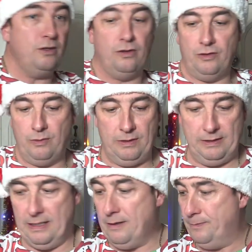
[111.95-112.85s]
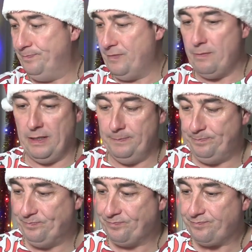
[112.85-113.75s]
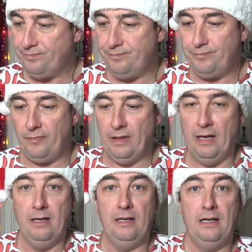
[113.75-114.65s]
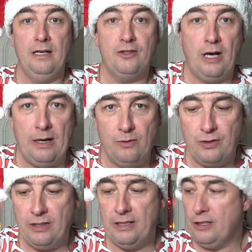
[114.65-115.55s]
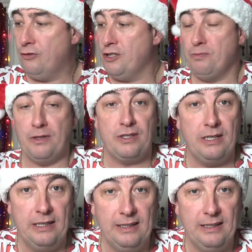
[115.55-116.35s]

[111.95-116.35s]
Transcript: gone as well. Anyway, never mind. So how's Christmas?